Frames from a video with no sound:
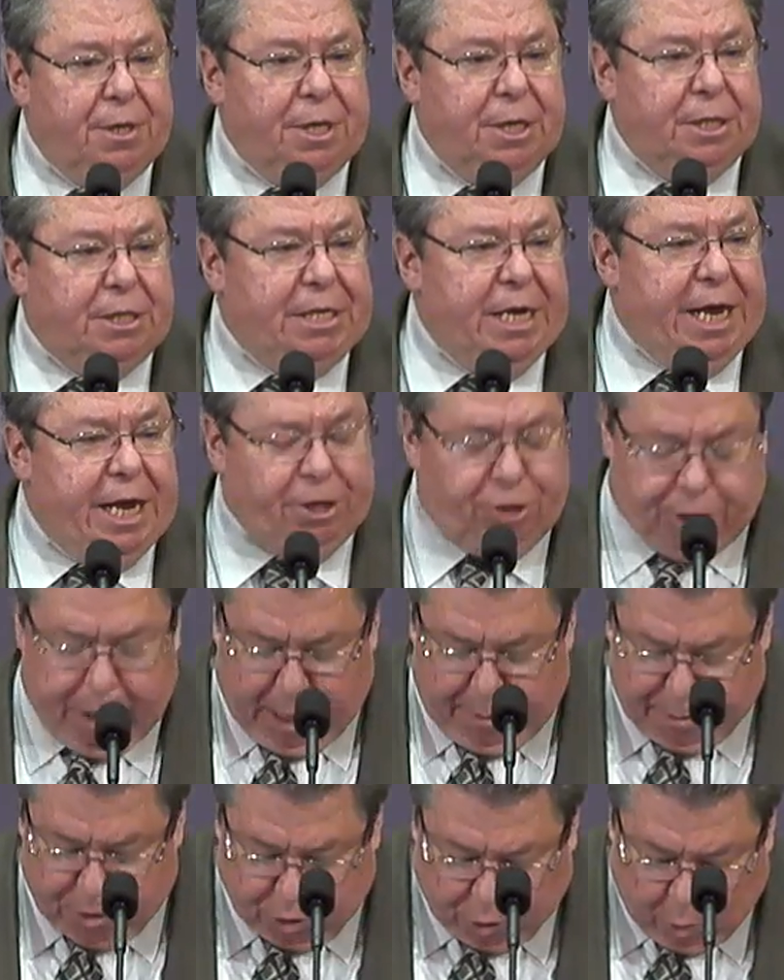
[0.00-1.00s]
Did a
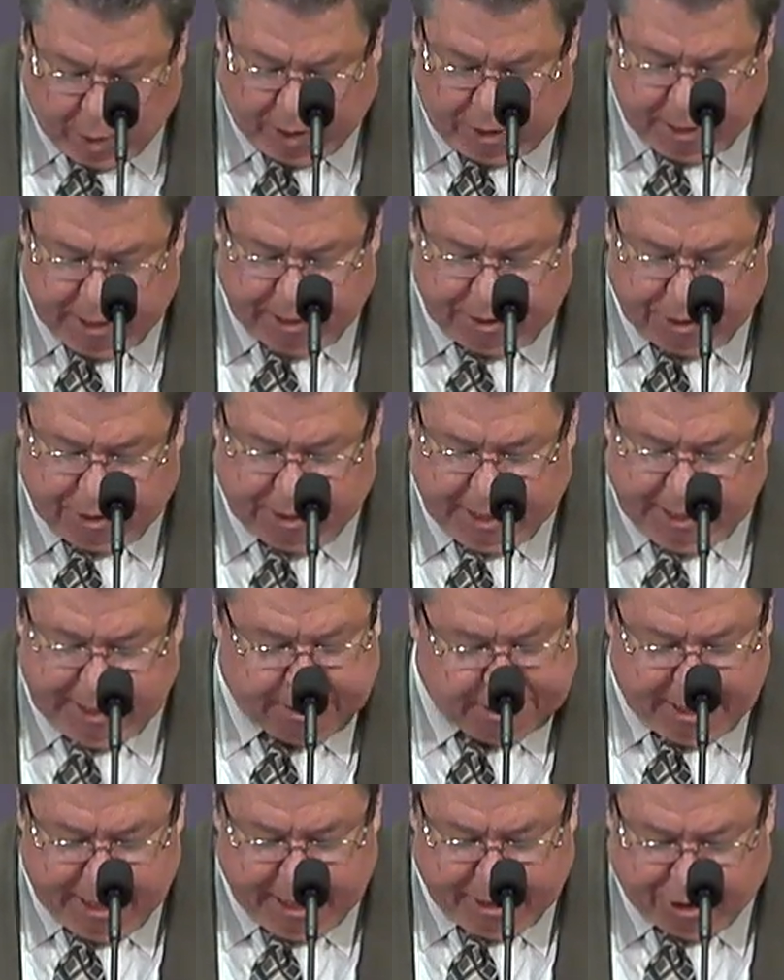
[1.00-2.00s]
THM as well as
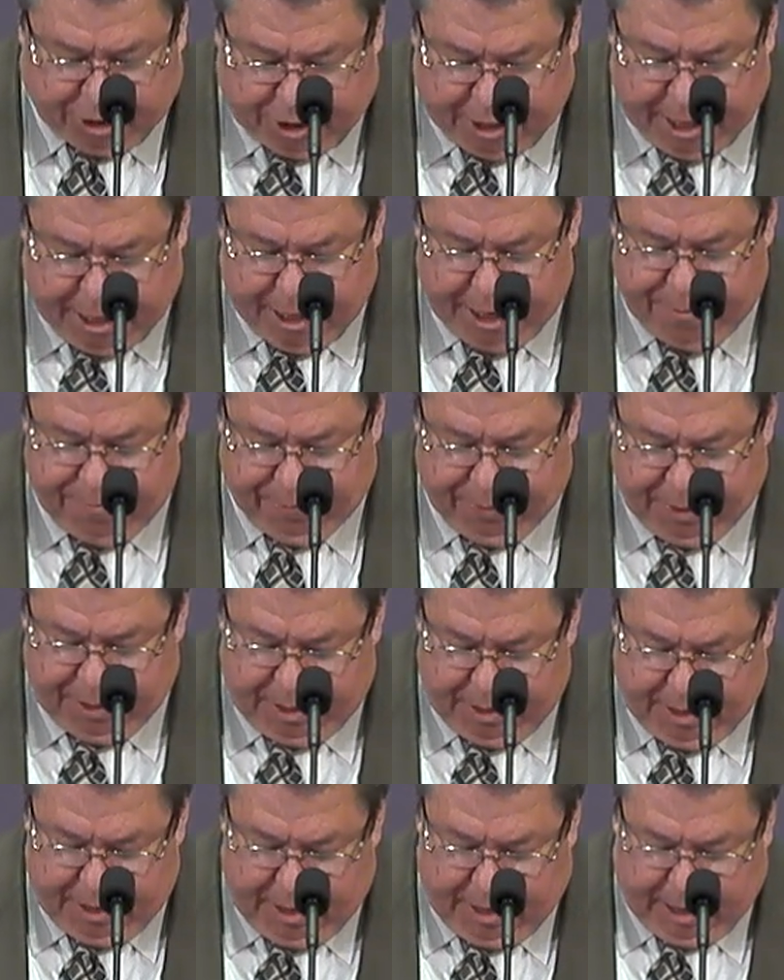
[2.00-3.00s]
a THD
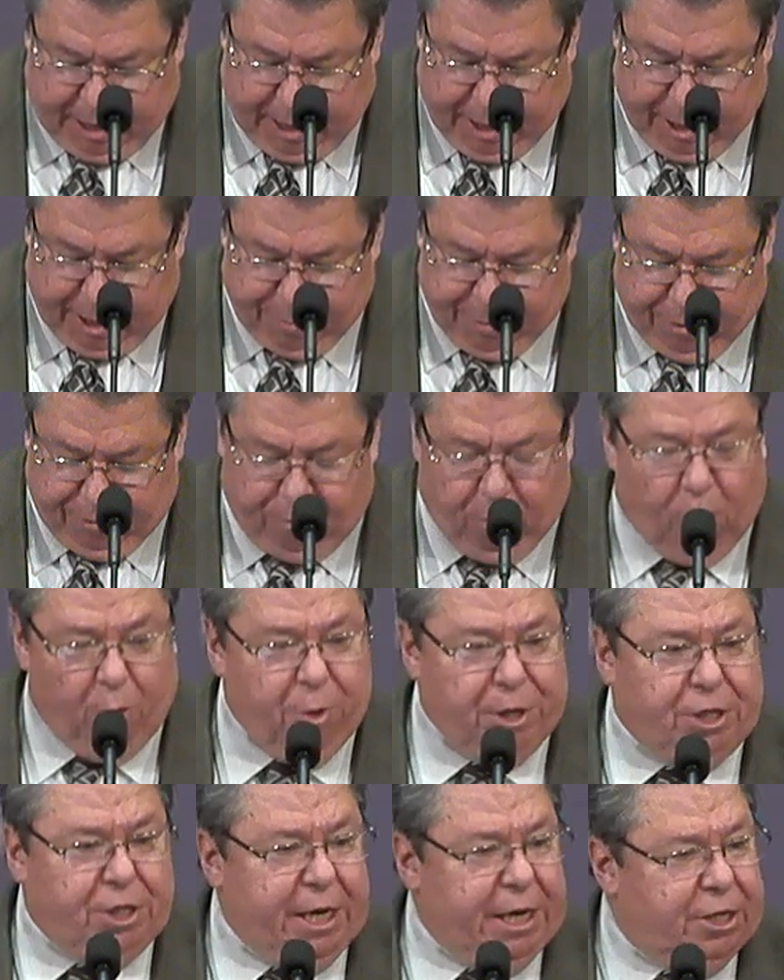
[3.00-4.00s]
uh,
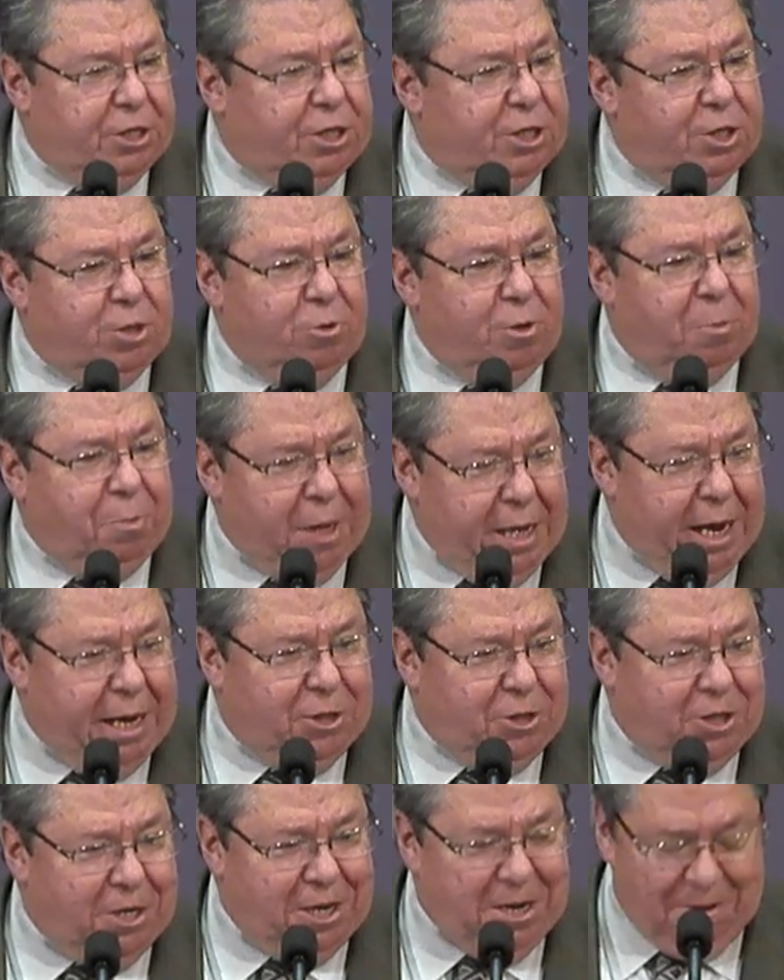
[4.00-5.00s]
before we changed it to a
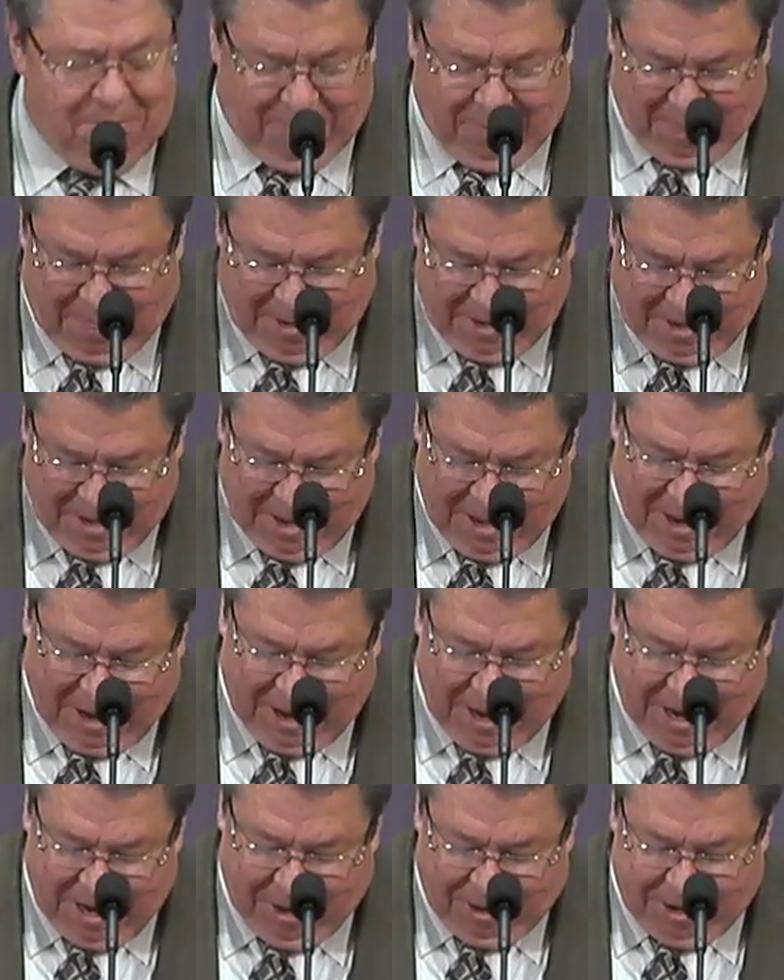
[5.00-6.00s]
PhD
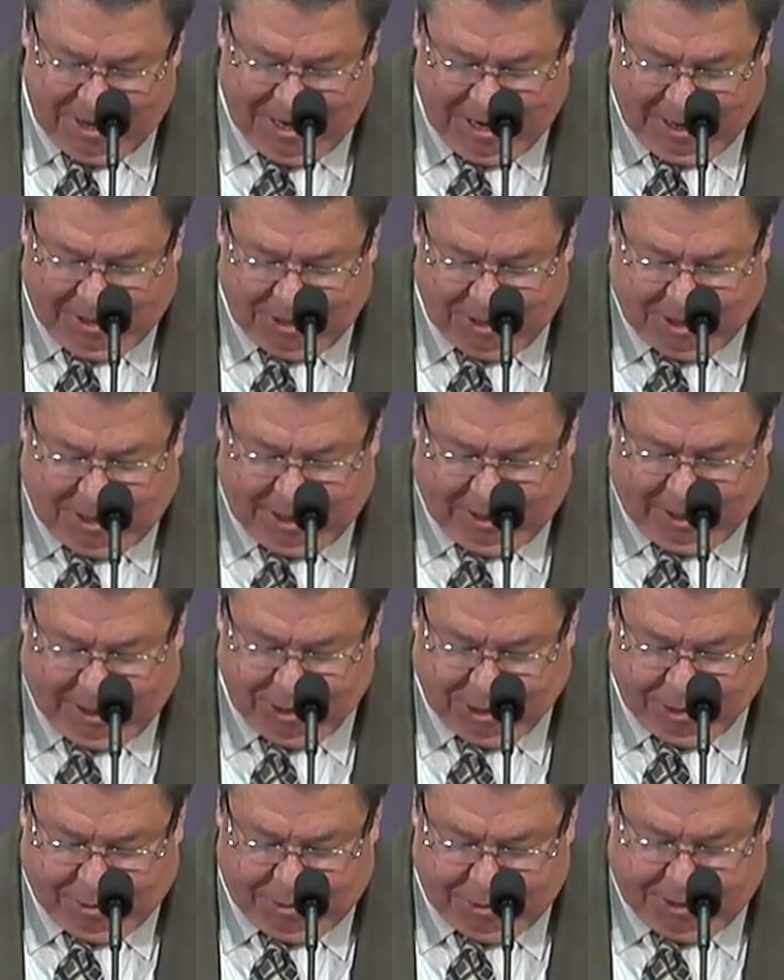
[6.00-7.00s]
uh, here at Dallas
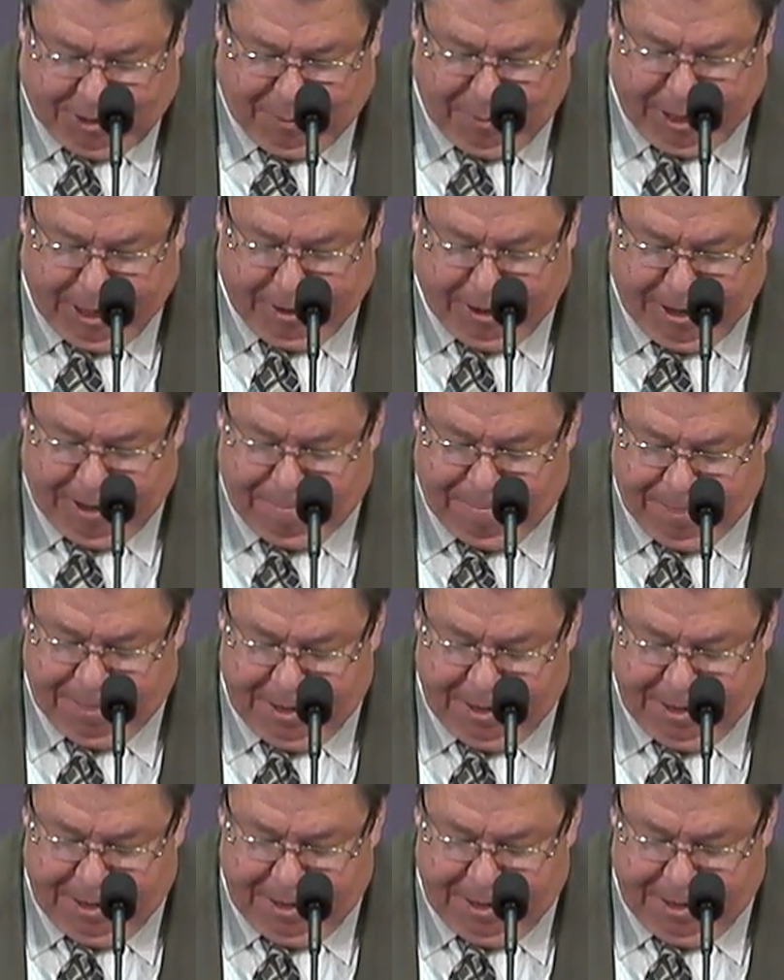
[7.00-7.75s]
Theological Seminary.